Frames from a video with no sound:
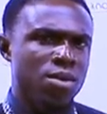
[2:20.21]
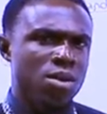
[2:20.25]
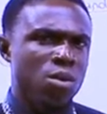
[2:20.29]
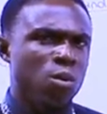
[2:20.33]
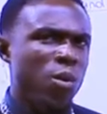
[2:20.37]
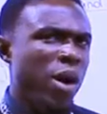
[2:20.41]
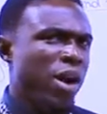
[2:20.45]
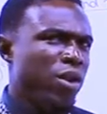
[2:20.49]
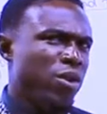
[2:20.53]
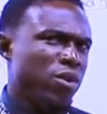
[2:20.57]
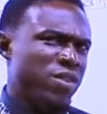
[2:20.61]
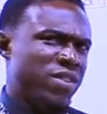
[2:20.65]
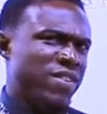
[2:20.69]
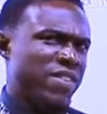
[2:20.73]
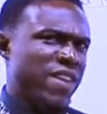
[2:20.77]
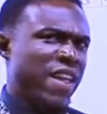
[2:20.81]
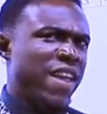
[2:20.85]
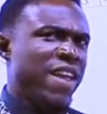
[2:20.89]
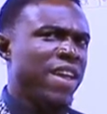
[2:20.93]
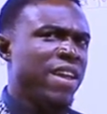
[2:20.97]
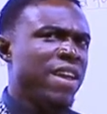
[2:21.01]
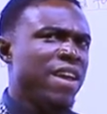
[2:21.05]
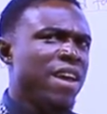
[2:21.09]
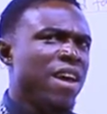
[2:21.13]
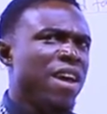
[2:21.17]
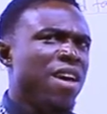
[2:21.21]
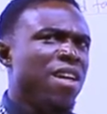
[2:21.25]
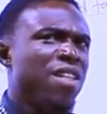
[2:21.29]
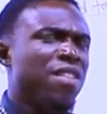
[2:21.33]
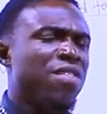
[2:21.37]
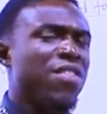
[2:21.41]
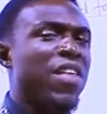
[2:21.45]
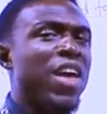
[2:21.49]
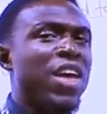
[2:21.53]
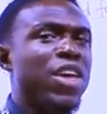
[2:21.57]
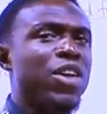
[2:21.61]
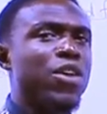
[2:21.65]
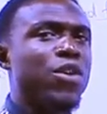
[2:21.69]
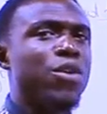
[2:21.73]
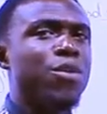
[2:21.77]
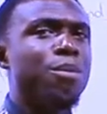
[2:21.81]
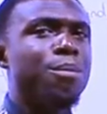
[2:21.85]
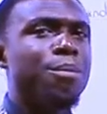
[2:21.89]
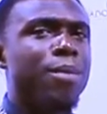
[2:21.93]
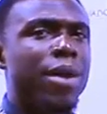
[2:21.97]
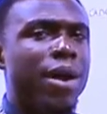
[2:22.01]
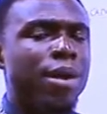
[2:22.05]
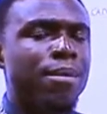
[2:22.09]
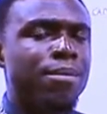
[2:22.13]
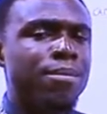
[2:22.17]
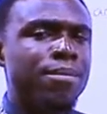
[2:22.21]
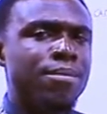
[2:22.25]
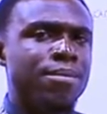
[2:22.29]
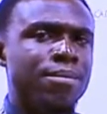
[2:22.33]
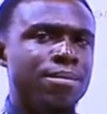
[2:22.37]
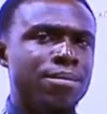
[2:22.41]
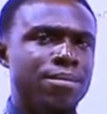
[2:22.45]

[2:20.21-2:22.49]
Why not say thank you, ma'am?